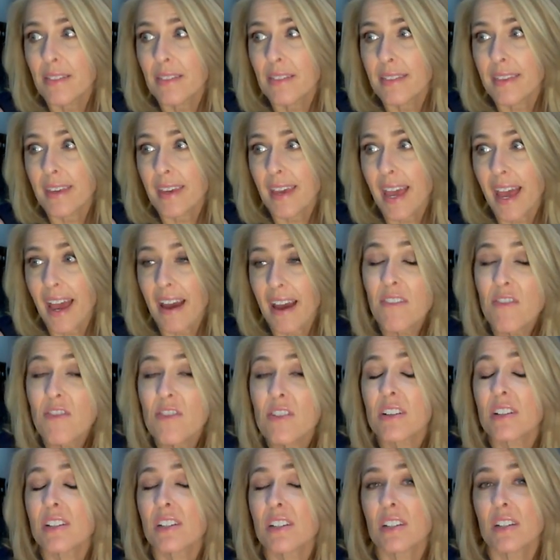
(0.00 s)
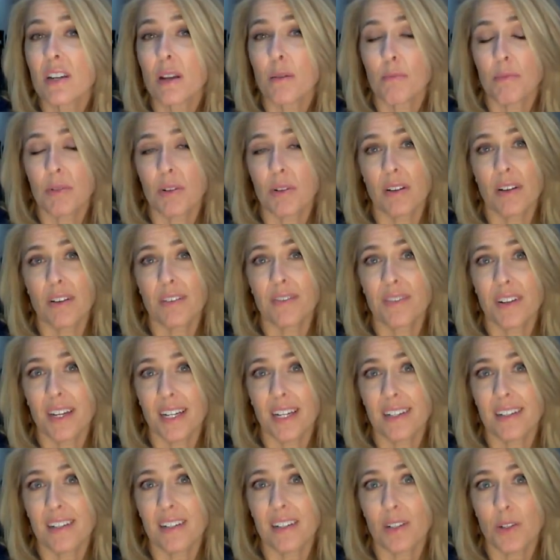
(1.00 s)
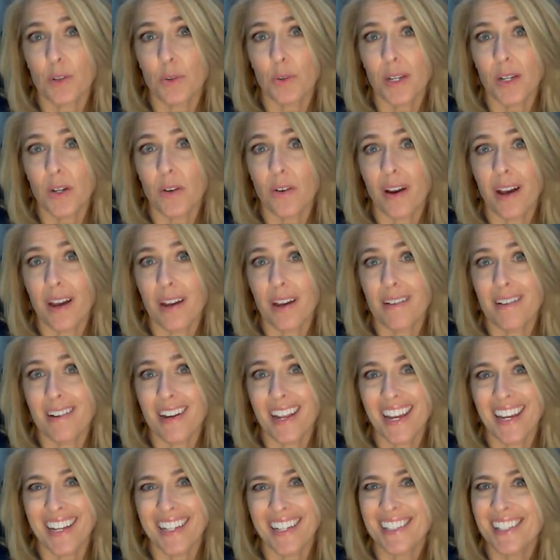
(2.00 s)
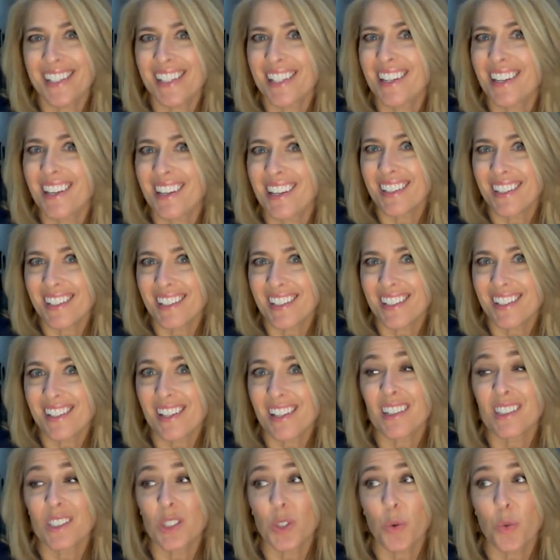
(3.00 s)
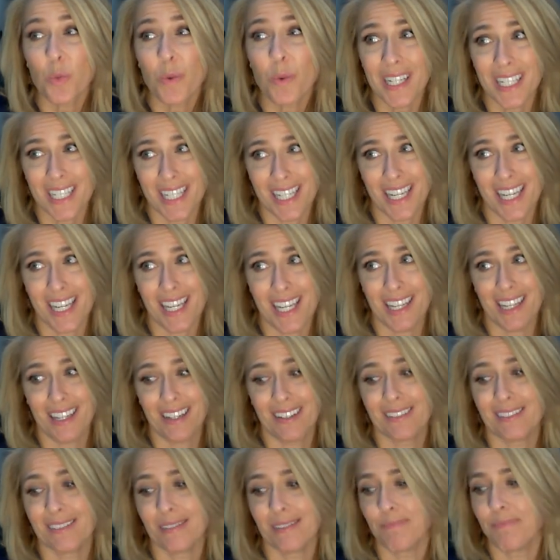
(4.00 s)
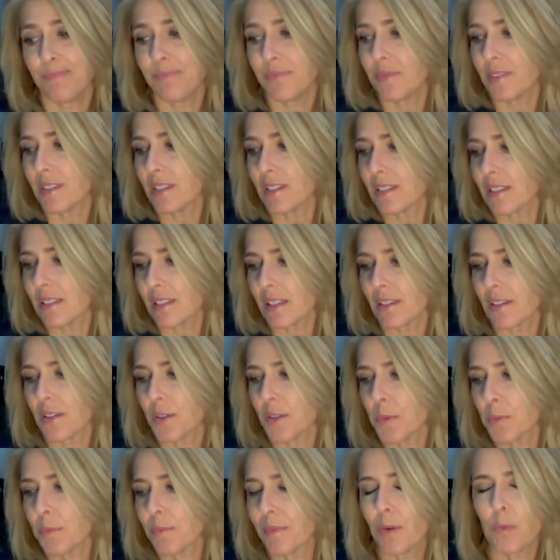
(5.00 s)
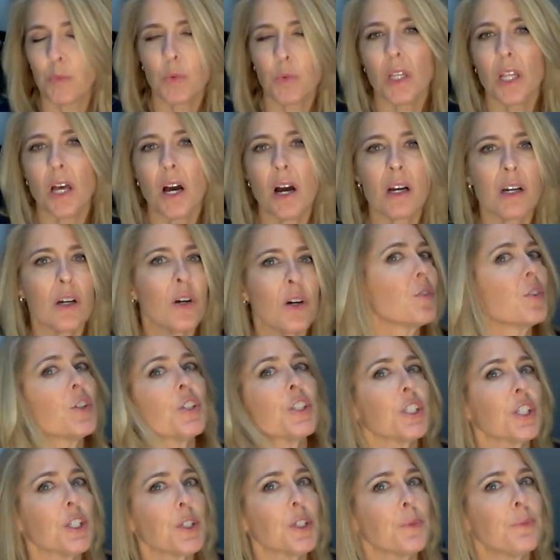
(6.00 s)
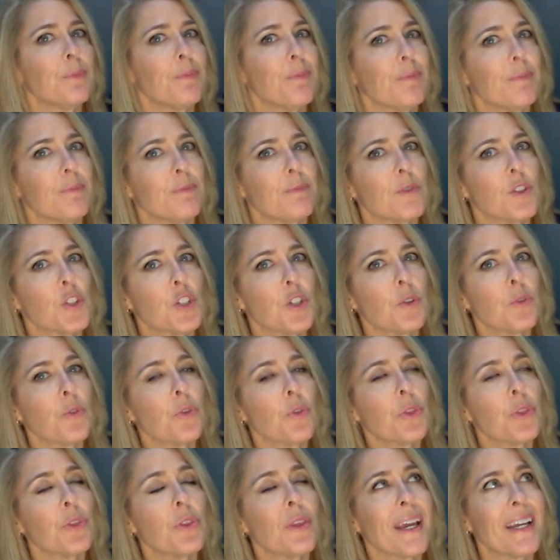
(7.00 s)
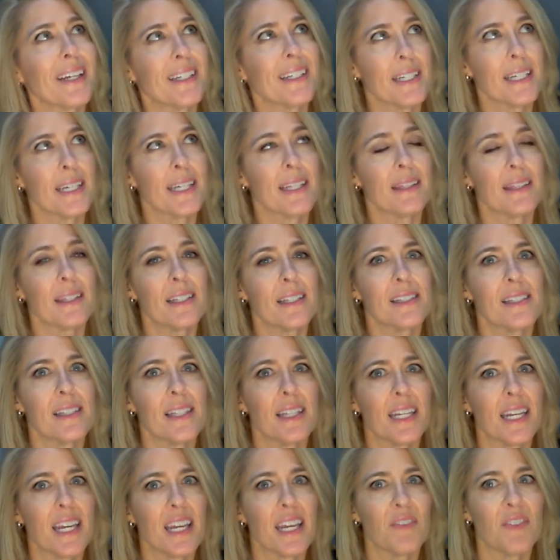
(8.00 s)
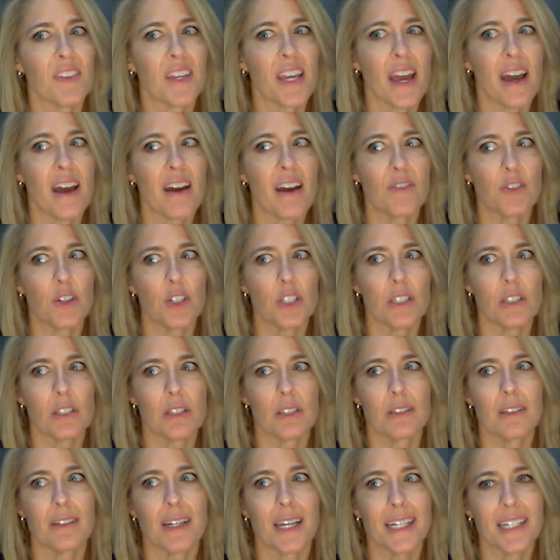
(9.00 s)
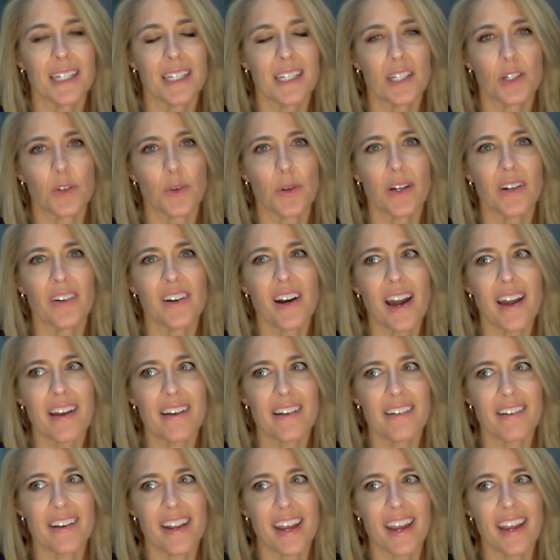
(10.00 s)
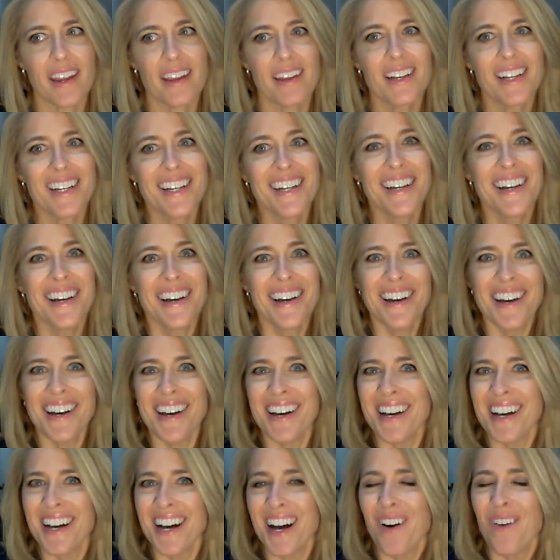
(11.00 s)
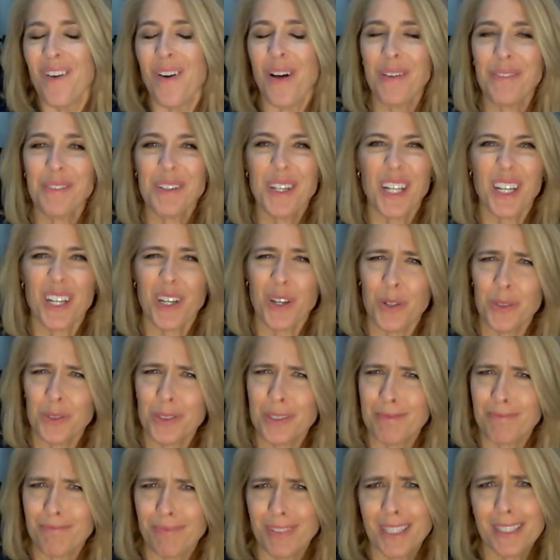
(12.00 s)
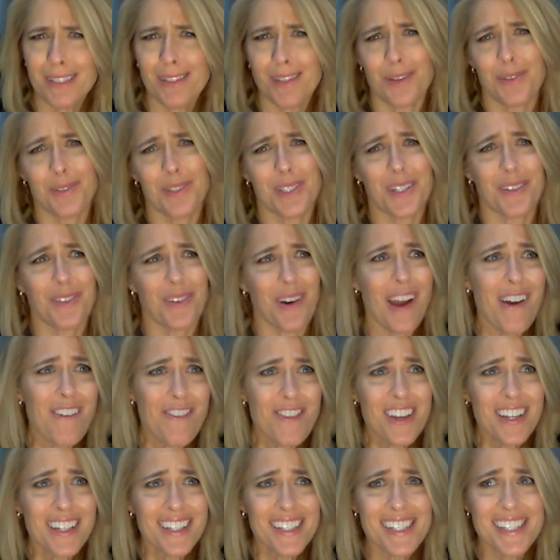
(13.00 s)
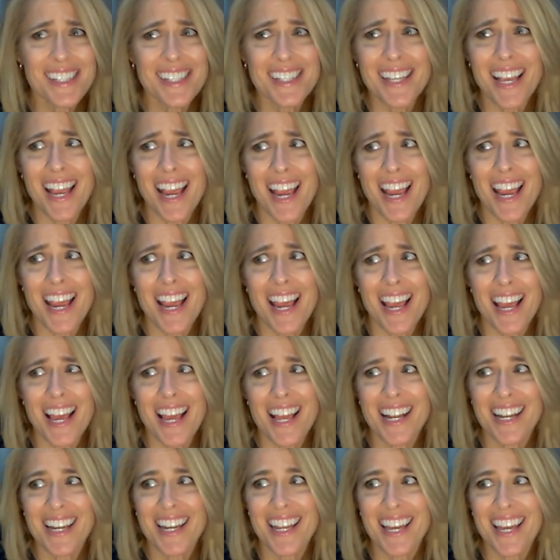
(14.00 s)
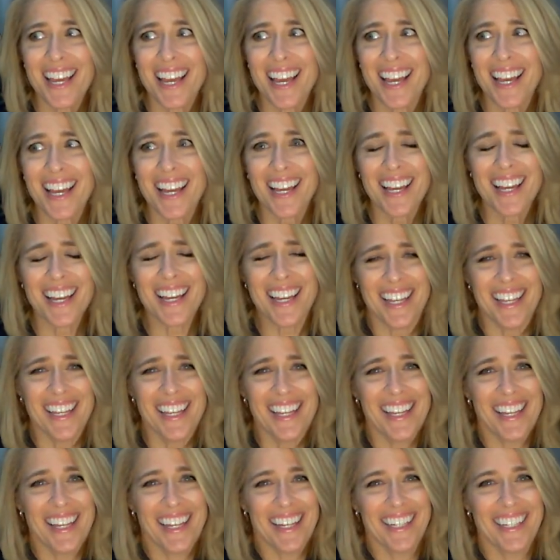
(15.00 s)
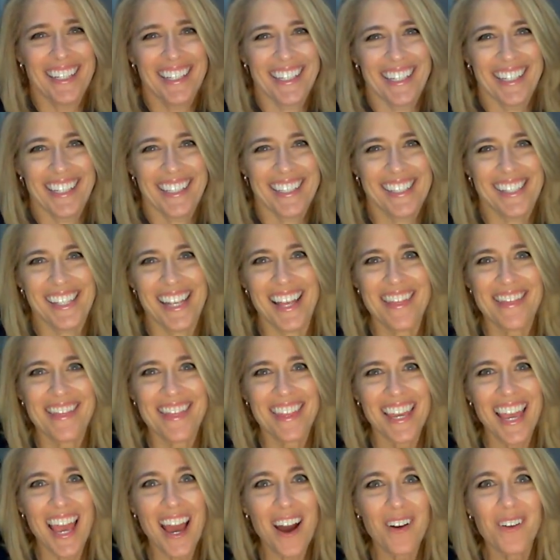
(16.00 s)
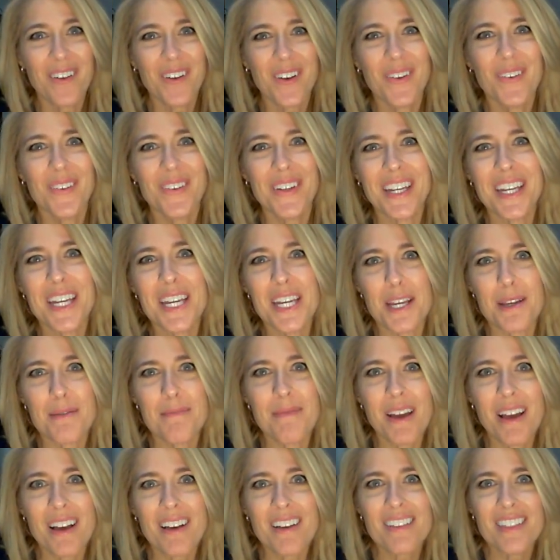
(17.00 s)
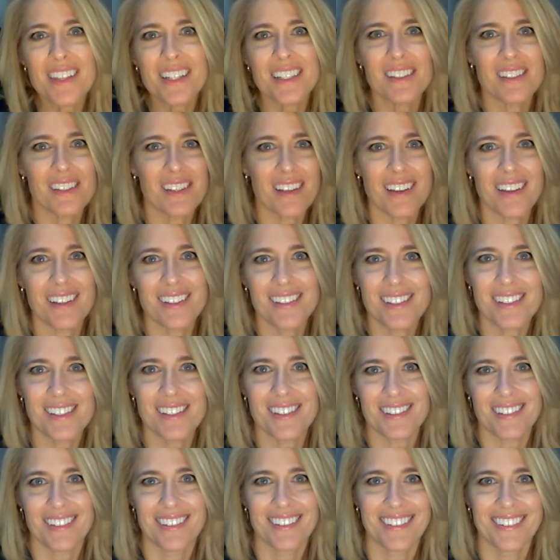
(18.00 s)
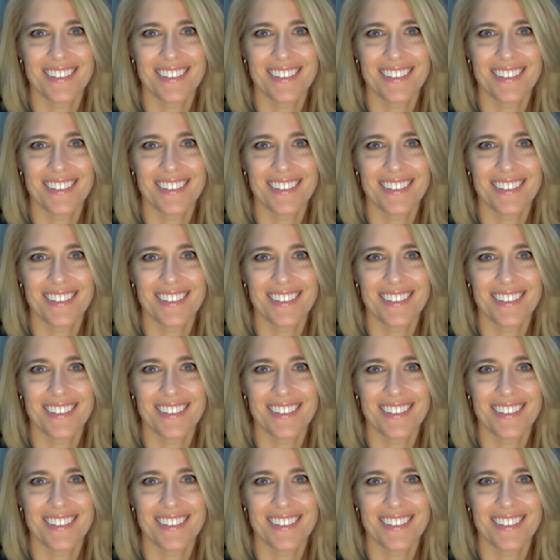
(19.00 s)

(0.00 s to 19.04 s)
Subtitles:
The average number of 90 degree or higher days is 20. So, and we're long overdue. June 19th is the day of the average 90 degree or higher day. I've got to go fix those graphics and send the outgoing email that says,